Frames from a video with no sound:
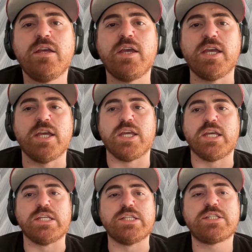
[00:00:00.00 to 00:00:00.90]

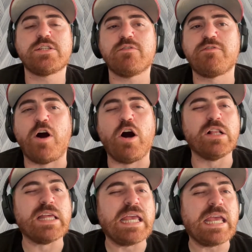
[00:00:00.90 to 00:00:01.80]
is
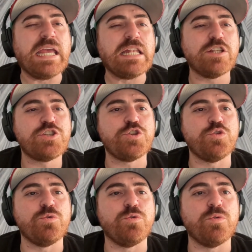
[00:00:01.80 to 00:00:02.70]
falling
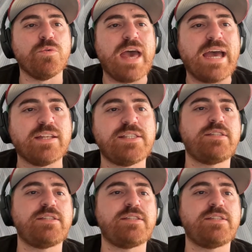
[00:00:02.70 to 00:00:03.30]
into that